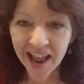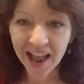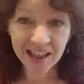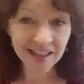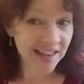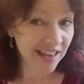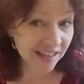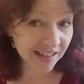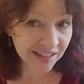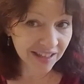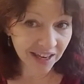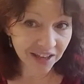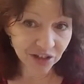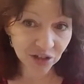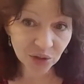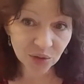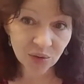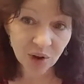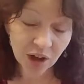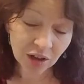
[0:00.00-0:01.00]
Yes, I
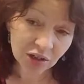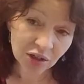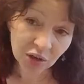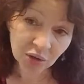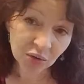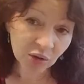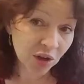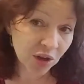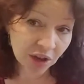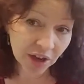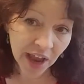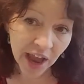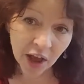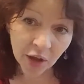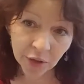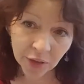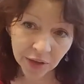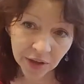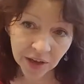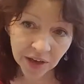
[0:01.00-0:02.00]
do also cook
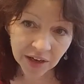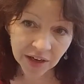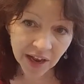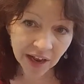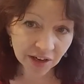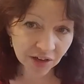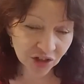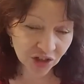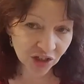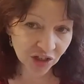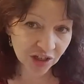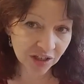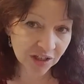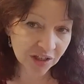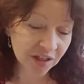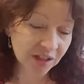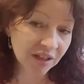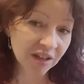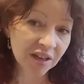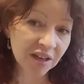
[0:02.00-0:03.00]
healthy, not
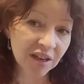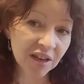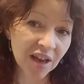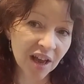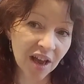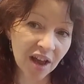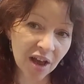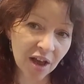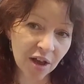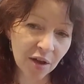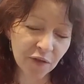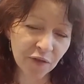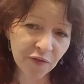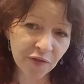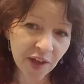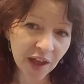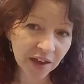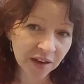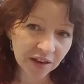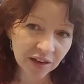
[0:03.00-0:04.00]
just
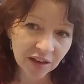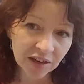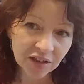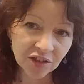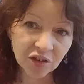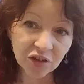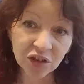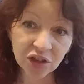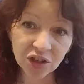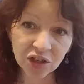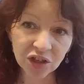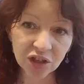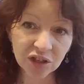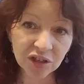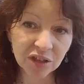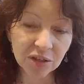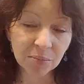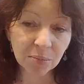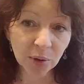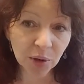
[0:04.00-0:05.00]
fattening,
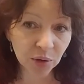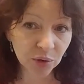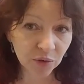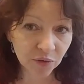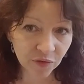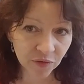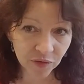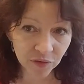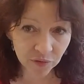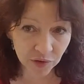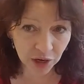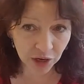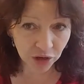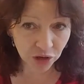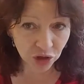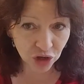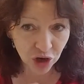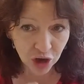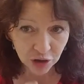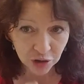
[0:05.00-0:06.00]
delicious butter and
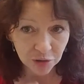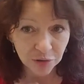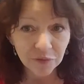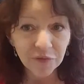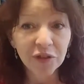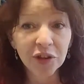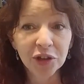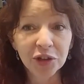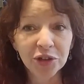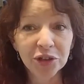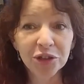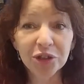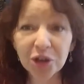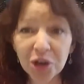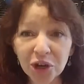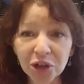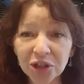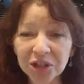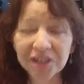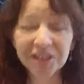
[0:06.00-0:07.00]
chocolate filled
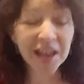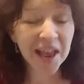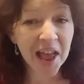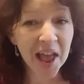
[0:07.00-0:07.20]
desserts.